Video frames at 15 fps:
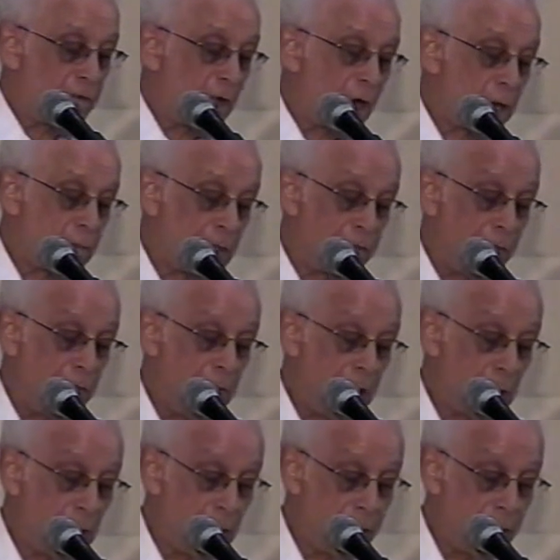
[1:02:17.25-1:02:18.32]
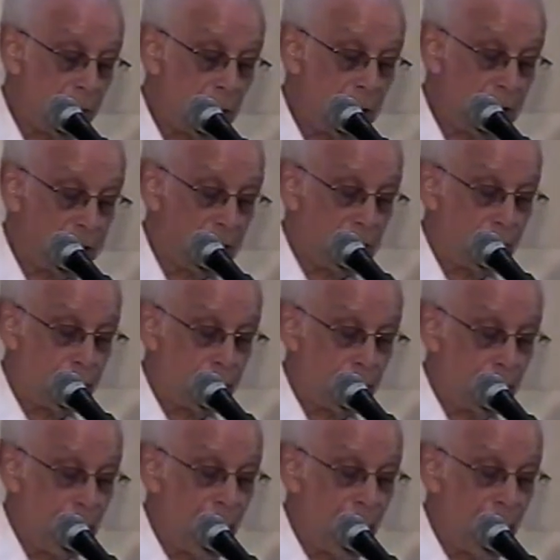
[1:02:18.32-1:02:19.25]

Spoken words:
form of neoliberalism